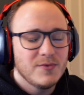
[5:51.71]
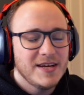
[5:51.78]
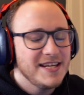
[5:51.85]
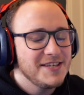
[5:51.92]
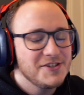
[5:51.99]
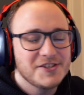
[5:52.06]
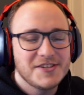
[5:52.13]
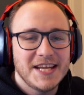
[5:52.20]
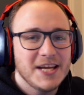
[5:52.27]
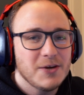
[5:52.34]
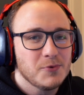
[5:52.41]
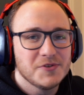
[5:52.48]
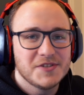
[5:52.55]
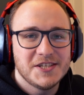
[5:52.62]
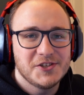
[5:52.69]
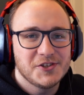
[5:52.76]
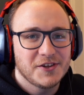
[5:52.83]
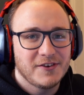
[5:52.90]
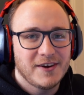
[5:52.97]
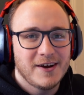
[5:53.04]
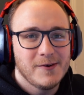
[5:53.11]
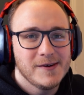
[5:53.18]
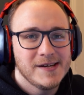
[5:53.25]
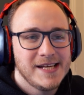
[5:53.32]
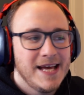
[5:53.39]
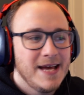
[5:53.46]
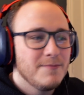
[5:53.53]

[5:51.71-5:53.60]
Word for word: it just equals each other out.